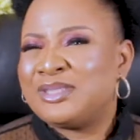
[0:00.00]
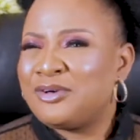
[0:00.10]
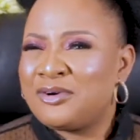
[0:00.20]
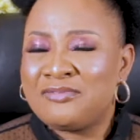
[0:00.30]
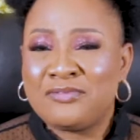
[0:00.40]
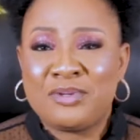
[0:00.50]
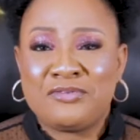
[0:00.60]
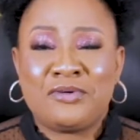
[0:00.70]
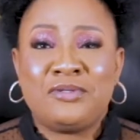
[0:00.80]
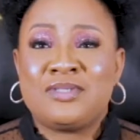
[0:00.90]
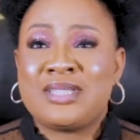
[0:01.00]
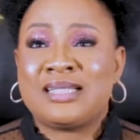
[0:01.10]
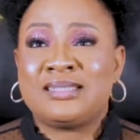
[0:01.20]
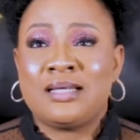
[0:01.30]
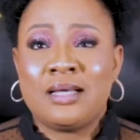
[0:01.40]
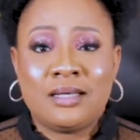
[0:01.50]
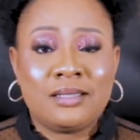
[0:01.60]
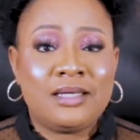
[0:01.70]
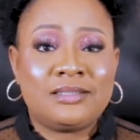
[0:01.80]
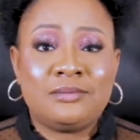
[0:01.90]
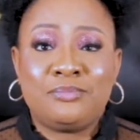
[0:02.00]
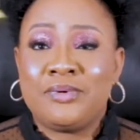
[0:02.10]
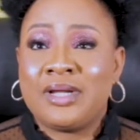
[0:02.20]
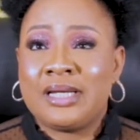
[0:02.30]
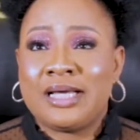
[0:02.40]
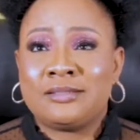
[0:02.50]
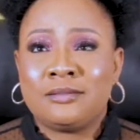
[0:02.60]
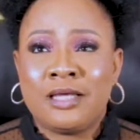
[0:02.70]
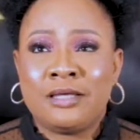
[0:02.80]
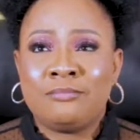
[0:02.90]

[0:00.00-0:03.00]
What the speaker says: or even before you start getting pregnant? Okay,